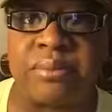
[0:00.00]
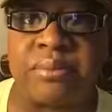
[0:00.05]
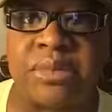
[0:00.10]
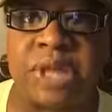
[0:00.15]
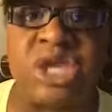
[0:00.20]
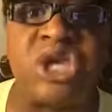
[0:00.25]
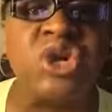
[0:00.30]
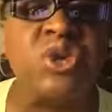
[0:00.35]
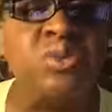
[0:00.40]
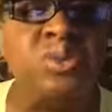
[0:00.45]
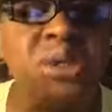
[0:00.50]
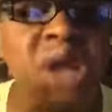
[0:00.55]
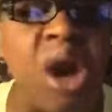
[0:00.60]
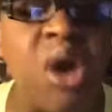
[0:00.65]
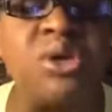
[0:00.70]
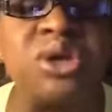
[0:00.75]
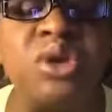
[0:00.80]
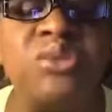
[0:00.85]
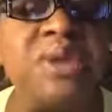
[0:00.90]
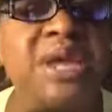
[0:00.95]
You
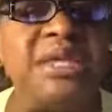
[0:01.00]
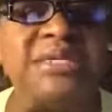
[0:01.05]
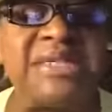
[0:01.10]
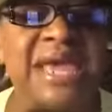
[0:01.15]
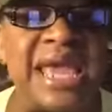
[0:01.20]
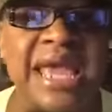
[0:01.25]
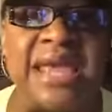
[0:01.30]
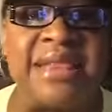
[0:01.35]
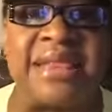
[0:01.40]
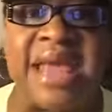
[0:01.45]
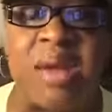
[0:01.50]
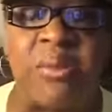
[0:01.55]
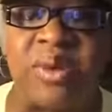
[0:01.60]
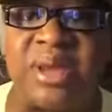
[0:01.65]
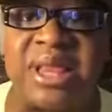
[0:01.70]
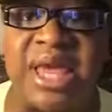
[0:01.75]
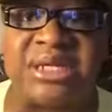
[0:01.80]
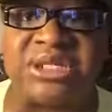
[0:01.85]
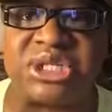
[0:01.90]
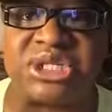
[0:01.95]
know you need to end that
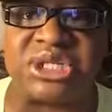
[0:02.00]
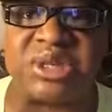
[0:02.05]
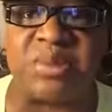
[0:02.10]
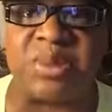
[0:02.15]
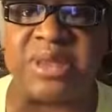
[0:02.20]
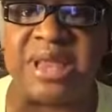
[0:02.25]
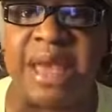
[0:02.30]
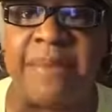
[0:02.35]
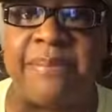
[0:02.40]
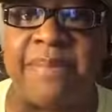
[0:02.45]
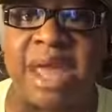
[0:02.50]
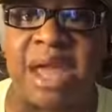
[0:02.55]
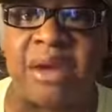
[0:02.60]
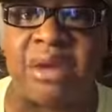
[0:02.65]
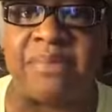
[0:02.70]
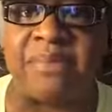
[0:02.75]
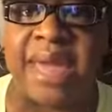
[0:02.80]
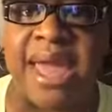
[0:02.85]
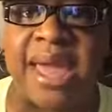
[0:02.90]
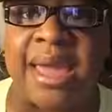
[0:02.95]
relationship with that
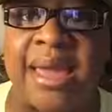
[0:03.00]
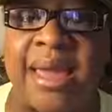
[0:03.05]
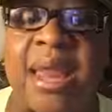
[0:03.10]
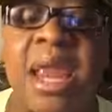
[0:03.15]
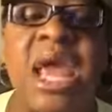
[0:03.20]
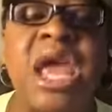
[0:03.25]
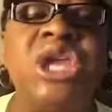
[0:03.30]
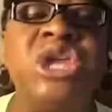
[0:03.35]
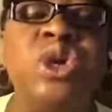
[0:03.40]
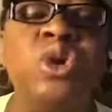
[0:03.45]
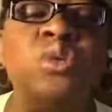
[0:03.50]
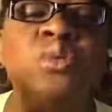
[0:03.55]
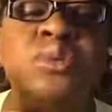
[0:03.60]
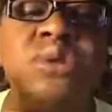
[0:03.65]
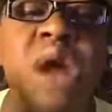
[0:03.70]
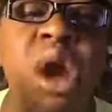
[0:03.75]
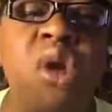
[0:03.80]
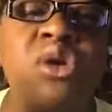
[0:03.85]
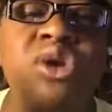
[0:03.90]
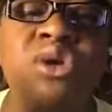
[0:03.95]
married man. You
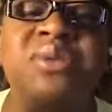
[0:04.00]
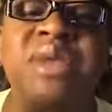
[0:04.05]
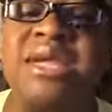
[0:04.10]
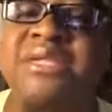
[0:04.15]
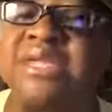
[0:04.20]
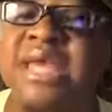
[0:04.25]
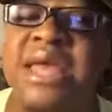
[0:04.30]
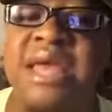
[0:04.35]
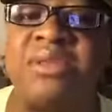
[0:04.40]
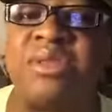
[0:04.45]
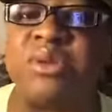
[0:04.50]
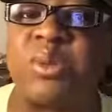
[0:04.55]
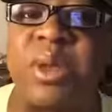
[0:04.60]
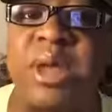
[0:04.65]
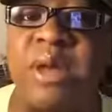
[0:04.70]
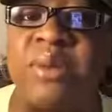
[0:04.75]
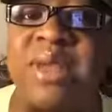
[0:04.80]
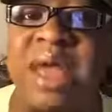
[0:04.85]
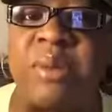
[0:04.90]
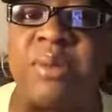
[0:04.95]
know you need to end,
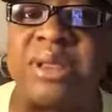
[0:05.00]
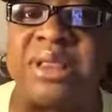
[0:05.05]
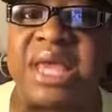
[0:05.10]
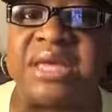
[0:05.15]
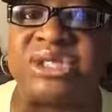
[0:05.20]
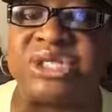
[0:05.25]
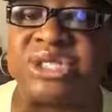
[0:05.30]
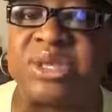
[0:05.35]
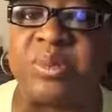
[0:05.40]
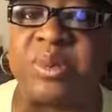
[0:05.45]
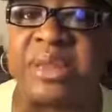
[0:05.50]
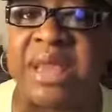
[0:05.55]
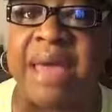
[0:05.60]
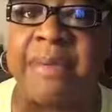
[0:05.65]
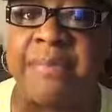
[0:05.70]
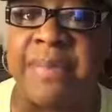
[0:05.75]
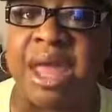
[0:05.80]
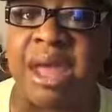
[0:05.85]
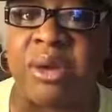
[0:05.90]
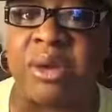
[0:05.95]
end that relationship with
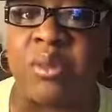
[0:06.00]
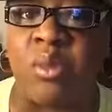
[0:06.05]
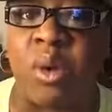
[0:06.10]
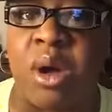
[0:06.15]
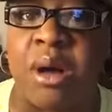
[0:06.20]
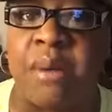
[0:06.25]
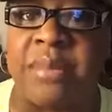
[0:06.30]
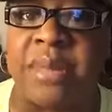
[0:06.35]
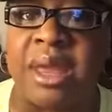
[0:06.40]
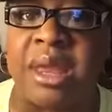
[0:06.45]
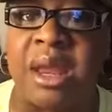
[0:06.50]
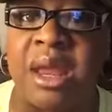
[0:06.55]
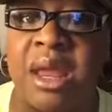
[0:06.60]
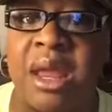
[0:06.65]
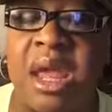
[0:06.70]
that married woman.